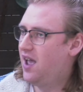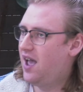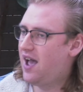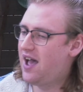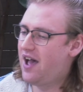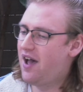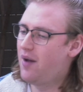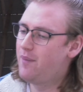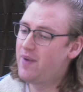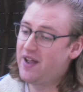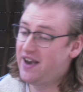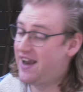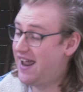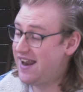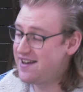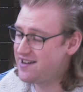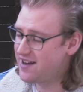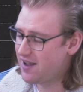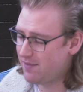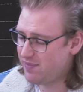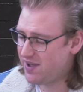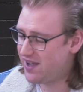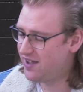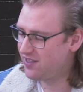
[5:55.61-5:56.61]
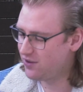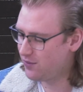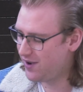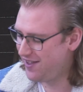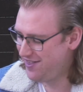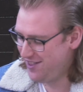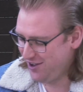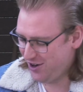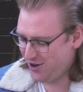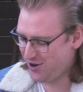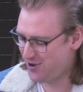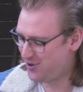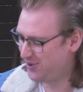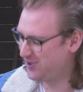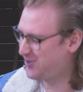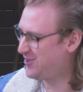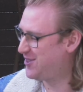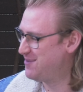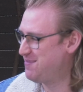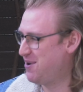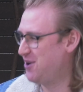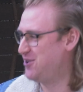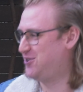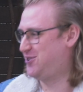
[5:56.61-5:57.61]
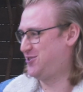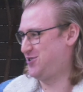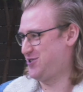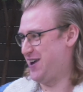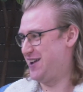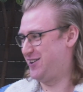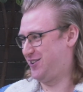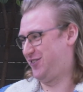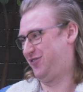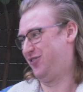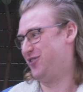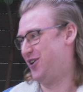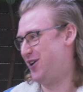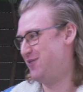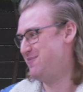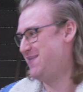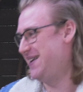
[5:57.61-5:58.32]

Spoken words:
And it ended up being the one that caused the most stress for